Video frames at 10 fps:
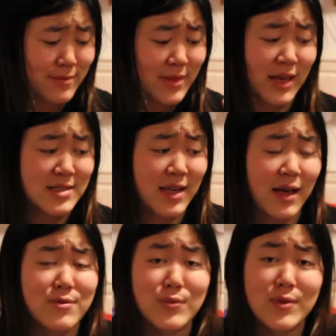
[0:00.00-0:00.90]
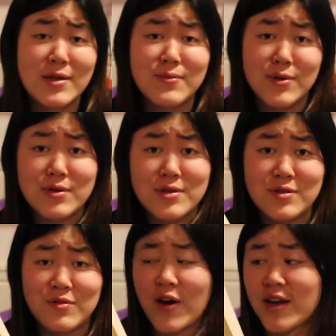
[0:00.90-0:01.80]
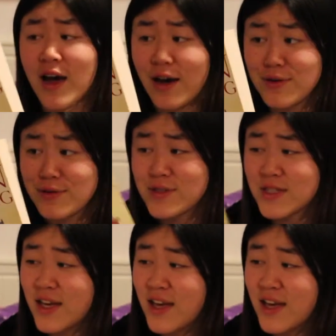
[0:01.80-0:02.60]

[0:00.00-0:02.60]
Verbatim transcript: I guess I have to read a book to find out.